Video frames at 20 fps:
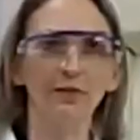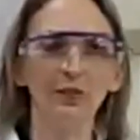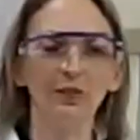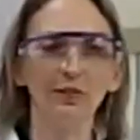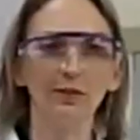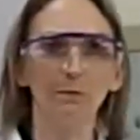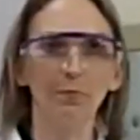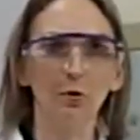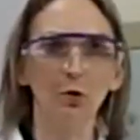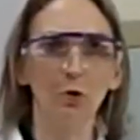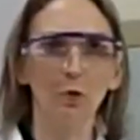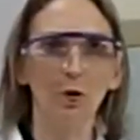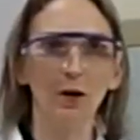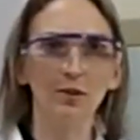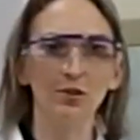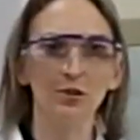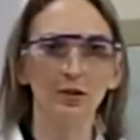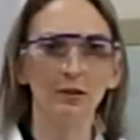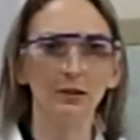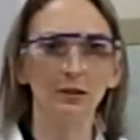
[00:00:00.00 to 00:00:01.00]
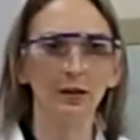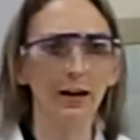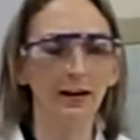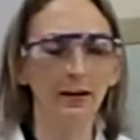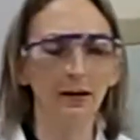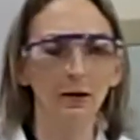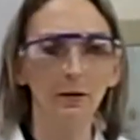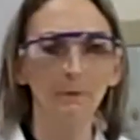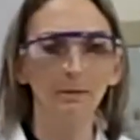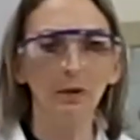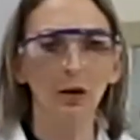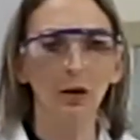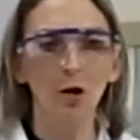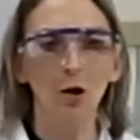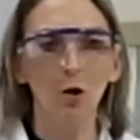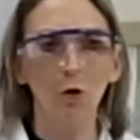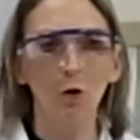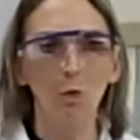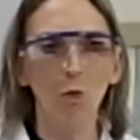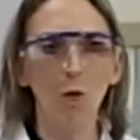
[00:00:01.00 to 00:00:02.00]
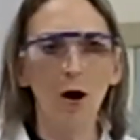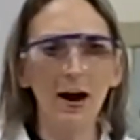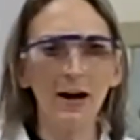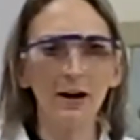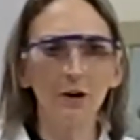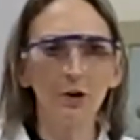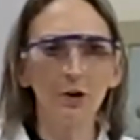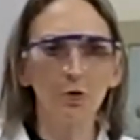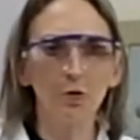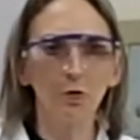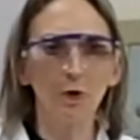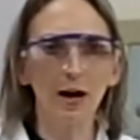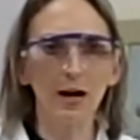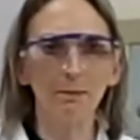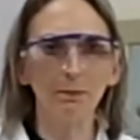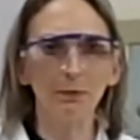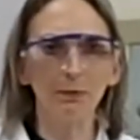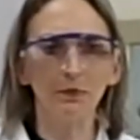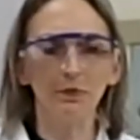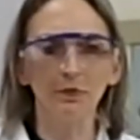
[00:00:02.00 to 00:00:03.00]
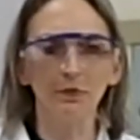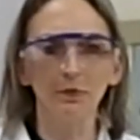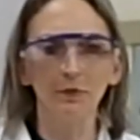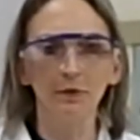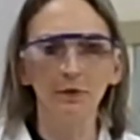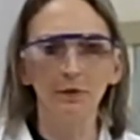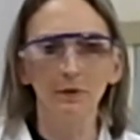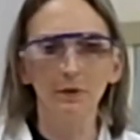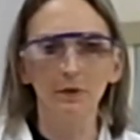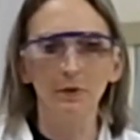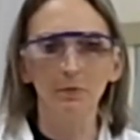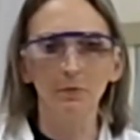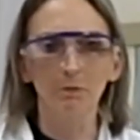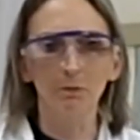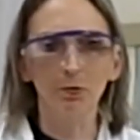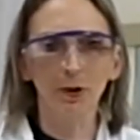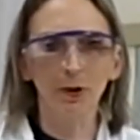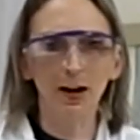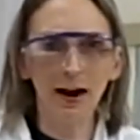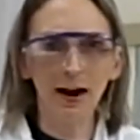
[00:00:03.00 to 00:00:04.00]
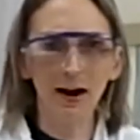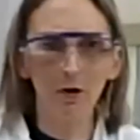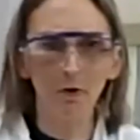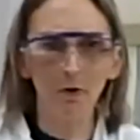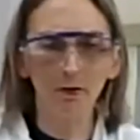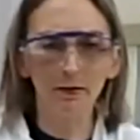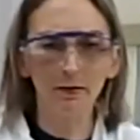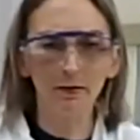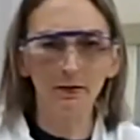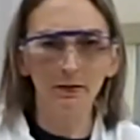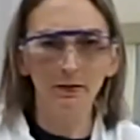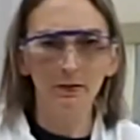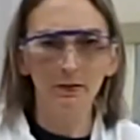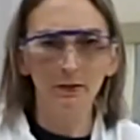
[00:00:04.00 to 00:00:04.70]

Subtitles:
a simple question like, why are grapes brown